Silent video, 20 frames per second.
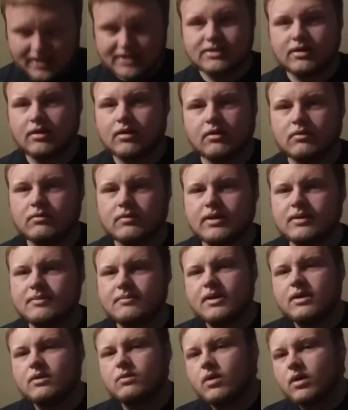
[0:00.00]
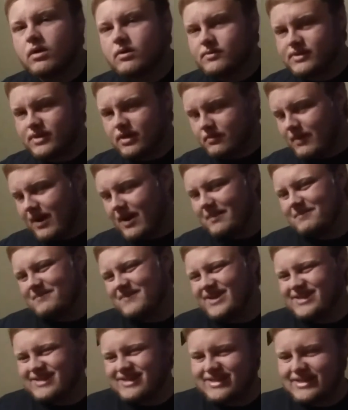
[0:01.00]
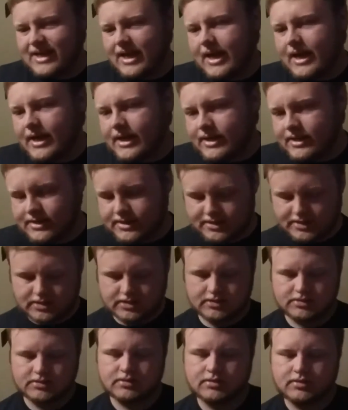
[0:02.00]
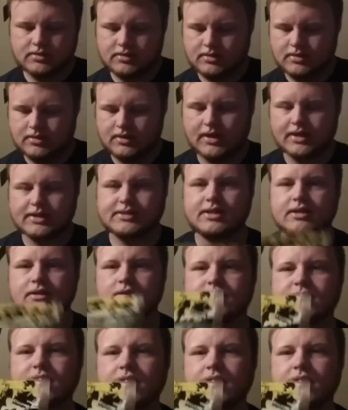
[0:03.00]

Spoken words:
these aren't really big worms. They're about mid-size. Like I said, they're